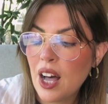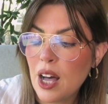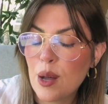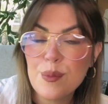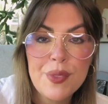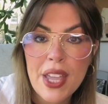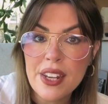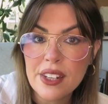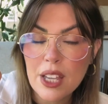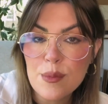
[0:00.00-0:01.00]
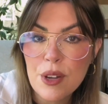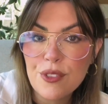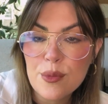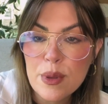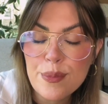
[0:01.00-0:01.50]
They didn't come
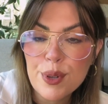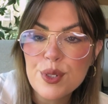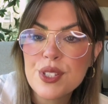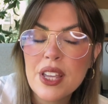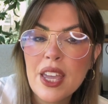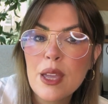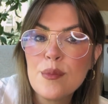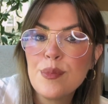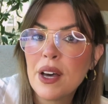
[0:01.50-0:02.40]
up for me per se,